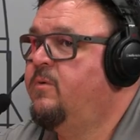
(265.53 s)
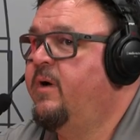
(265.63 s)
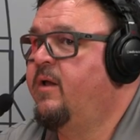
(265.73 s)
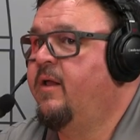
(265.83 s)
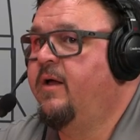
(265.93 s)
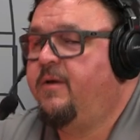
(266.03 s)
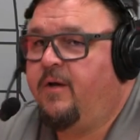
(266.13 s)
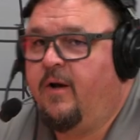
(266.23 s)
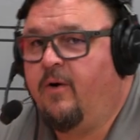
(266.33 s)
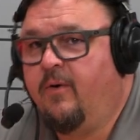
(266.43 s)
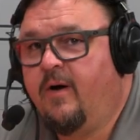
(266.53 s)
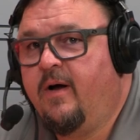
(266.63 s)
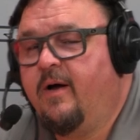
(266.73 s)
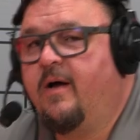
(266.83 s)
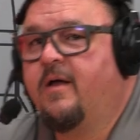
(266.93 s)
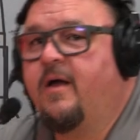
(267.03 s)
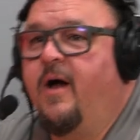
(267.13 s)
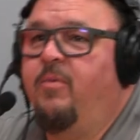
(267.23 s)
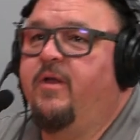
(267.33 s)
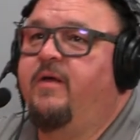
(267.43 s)
Well, you know,
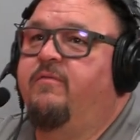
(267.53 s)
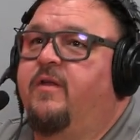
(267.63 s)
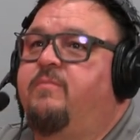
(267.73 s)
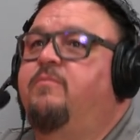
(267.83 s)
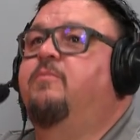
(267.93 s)
I believe that,